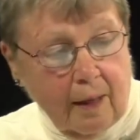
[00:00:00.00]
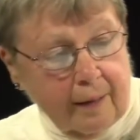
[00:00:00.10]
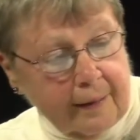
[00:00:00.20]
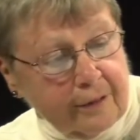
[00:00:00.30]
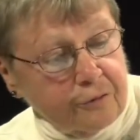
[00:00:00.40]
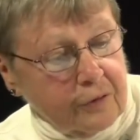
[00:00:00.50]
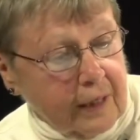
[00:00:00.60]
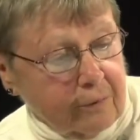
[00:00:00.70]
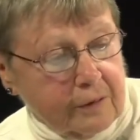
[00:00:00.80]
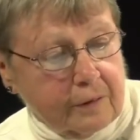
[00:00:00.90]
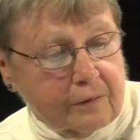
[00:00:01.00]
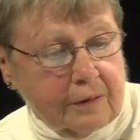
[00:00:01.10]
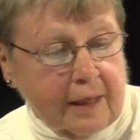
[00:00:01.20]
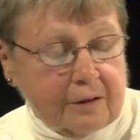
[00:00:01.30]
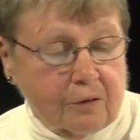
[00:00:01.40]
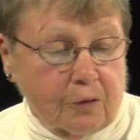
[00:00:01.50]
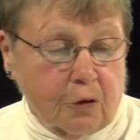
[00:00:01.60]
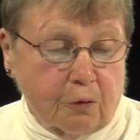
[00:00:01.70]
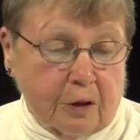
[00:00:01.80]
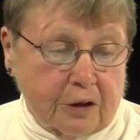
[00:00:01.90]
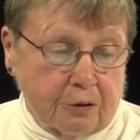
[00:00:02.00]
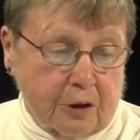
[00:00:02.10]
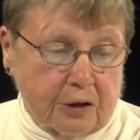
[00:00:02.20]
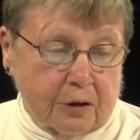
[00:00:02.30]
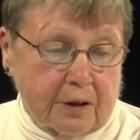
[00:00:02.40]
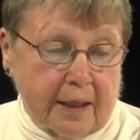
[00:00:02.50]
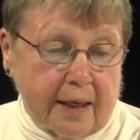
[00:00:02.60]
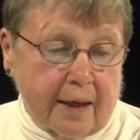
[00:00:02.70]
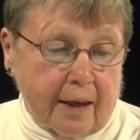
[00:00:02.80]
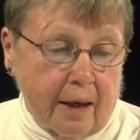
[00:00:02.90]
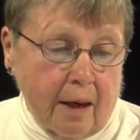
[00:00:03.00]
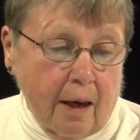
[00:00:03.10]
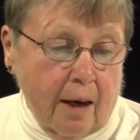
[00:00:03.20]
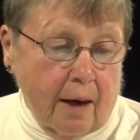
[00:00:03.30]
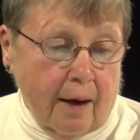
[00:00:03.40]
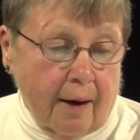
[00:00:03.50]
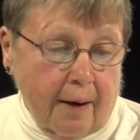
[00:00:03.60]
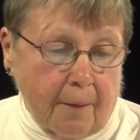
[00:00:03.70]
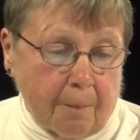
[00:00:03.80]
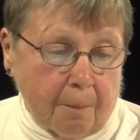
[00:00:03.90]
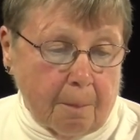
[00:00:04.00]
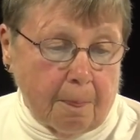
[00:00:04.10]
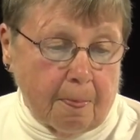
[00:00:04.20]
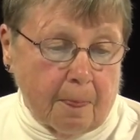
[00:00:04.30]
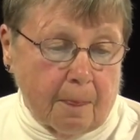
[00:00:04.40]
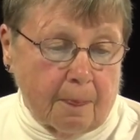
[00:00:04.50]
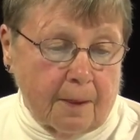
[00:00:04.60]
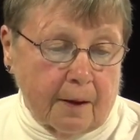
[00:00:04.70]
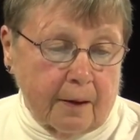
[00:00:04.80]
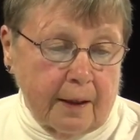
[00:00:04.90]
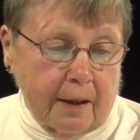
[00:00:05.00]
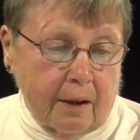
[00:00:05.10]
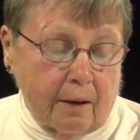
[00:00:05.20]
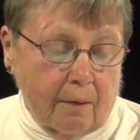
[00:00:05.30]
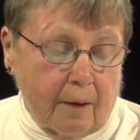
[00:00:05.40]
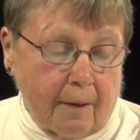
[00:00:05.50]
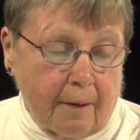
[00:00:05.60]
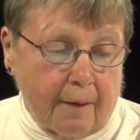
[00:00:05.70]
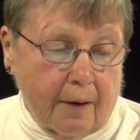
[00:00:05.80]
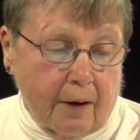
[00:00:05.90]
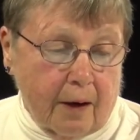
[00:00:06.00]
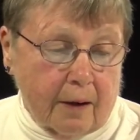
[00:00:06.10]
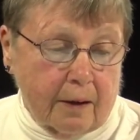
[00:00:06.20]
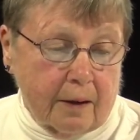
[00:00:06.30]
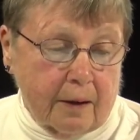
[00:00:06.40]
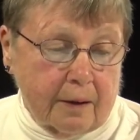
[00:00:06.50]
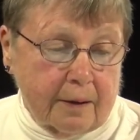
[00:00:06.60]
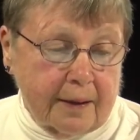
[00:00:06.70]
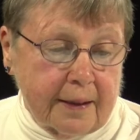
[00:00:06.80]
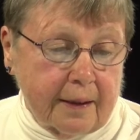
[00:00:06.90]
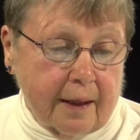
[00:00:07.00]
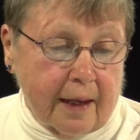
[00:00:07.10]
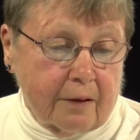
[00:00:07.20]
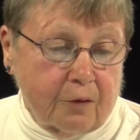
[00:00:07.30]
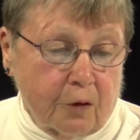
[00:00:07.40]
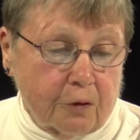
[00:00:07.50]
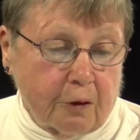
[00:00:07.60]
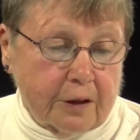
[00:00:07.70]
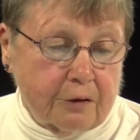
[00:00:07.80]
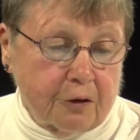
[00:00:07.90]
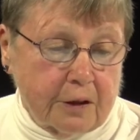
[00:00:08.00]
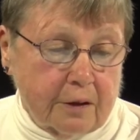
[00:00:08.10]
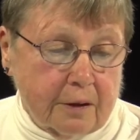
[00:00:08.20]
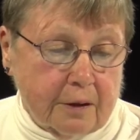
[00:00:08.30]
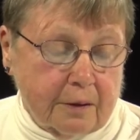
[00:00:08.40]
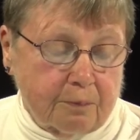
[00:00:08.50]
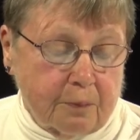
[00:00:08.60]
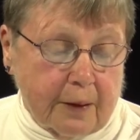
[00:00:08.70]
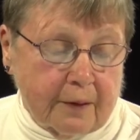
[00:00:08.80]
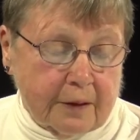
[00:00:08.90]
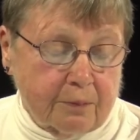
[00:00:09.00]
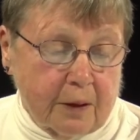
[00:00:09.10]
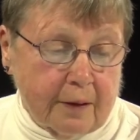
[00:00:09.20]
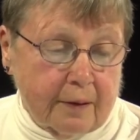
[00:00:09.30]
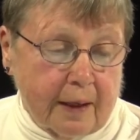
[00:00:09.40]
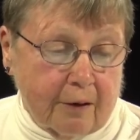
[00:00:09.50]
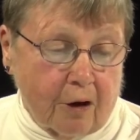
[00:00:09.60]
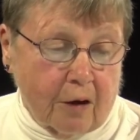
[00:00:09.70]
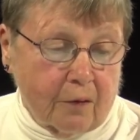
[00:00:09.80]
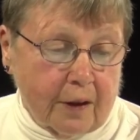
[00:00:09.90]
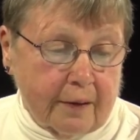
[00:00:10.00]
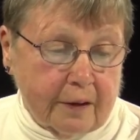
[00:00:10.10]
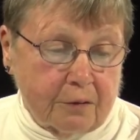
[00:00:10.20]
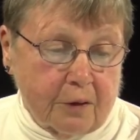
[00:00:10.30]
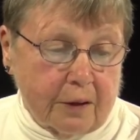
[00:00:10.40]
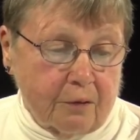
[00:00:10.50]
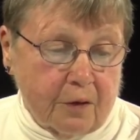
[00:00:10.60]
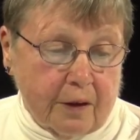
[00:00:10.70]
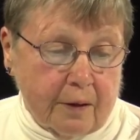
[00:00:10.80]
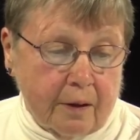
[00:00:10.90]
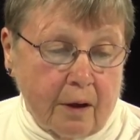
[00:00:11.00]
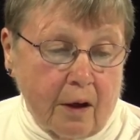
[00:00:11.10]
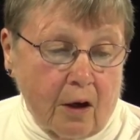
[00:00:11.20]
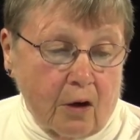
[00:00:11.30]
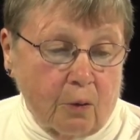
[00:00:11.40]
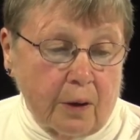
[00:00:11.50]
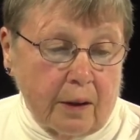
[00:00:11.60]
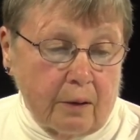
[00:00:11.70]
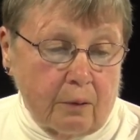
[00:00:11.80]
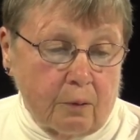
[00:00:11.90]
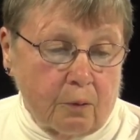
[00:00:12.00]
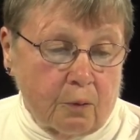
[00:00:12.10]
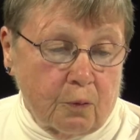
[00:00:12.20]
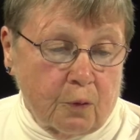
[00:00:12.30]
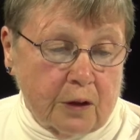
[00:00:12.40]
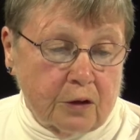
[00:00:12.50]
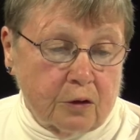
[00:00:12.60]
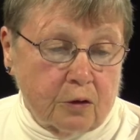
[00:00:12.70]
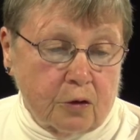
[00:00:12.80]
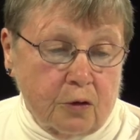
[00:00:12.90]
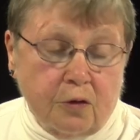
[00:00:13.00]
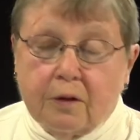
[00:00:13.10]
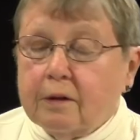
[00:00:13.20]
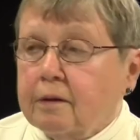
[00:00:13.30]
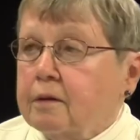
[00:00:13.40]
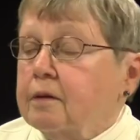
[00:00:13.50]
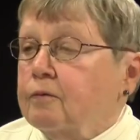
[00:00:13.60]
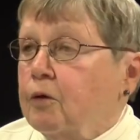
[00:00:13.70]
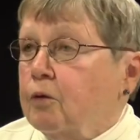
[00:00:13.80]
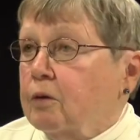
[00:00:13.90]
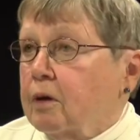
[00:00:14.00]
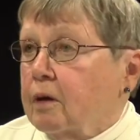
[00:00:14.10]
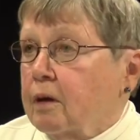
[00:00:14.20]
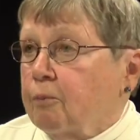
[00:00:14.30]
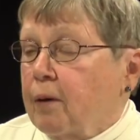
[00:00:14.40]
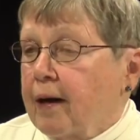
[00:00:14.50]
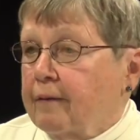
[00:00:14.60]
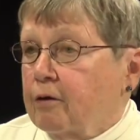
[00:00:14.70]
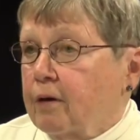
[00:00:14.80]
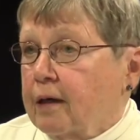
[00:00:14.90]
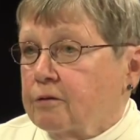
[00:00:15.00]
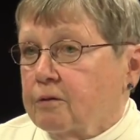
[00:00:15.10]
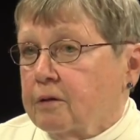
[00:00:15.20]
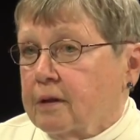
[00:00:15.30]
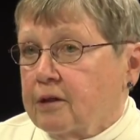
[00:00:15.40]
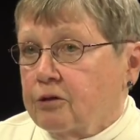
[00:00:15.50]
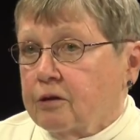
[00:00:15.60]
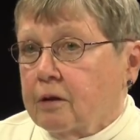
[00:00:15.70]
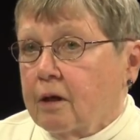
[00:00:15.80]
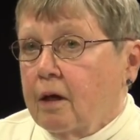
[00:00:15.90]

Yesterday was National Voter Registration Day. Um, the league did a lot of voter registration this this month. Not all of it on the 25th. We register new citizens to vote upon their naturalization.